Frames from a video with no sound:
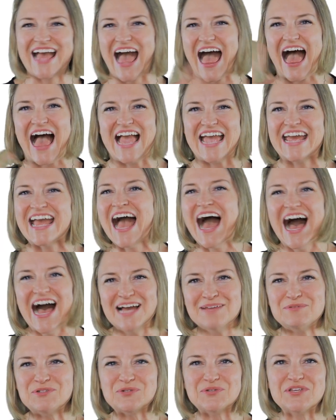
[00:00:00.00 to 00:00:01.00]
Hi,
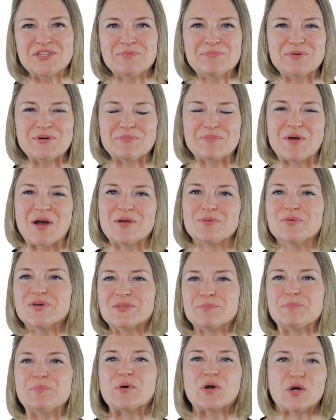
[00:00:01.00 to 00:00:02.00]
I'm Julie the Book Broad
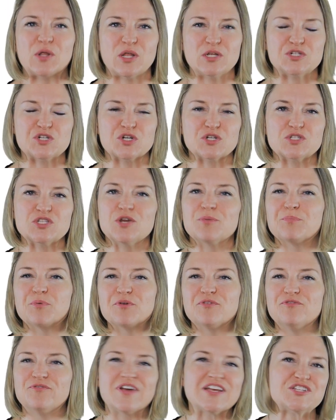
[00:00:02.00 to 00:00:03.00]
with Book Launchers, your
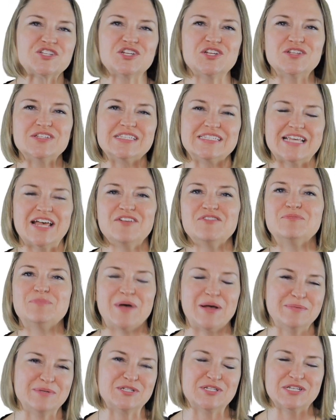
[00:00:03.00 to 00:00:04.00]
professional
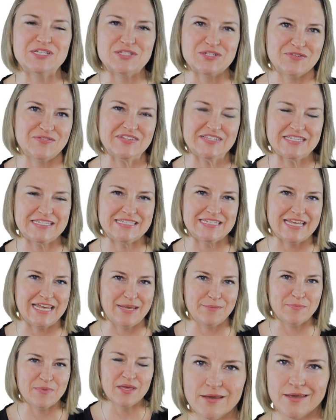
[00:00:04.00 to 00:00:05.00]
self-publishing services
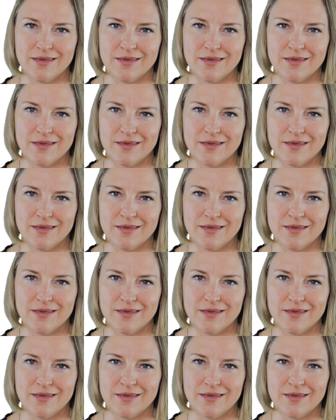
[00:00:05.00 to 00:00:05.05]
team.